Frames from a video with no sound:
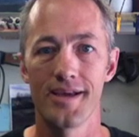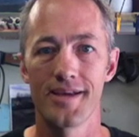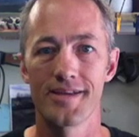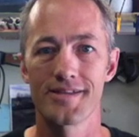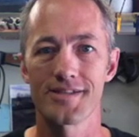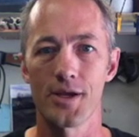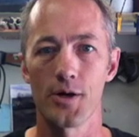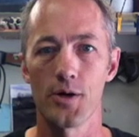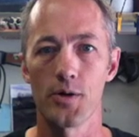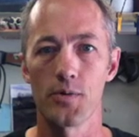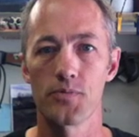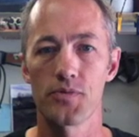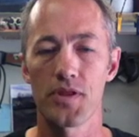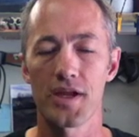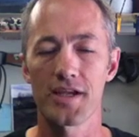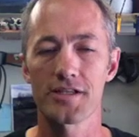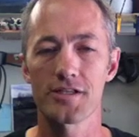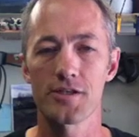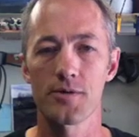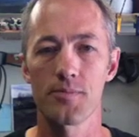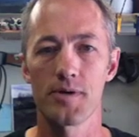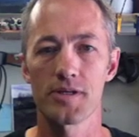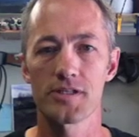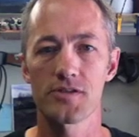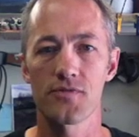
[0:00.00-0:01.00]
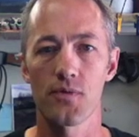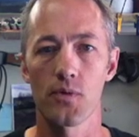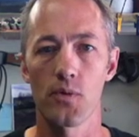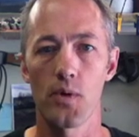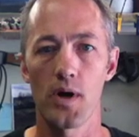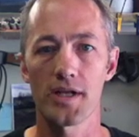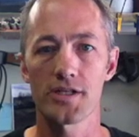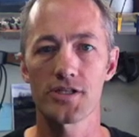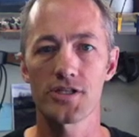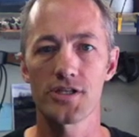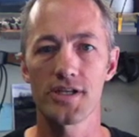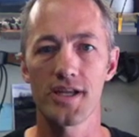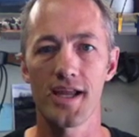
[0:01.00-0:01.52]
So thanks so much for
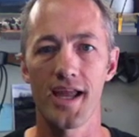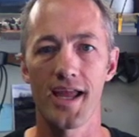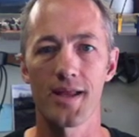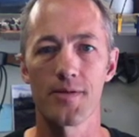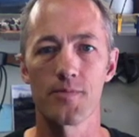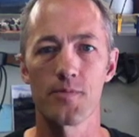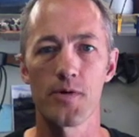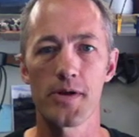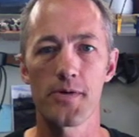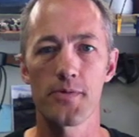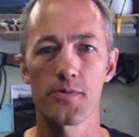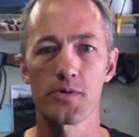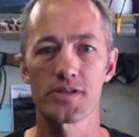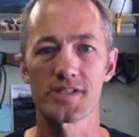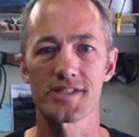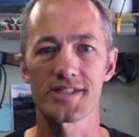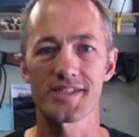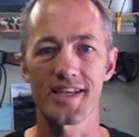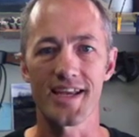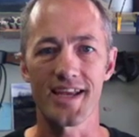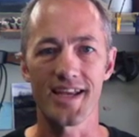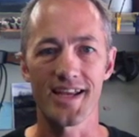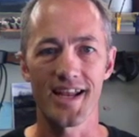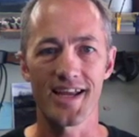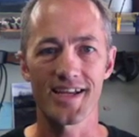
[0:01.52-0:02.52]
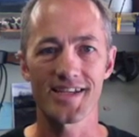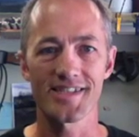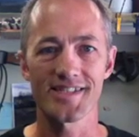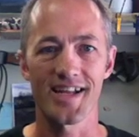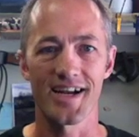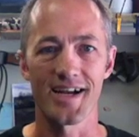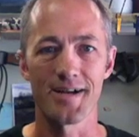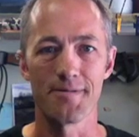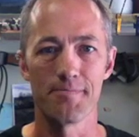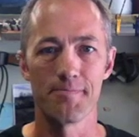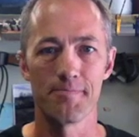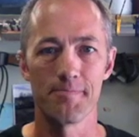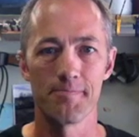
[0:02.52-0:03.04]
watching, and we will see you next
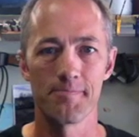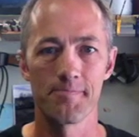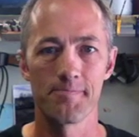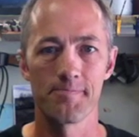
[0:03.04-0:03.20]
time.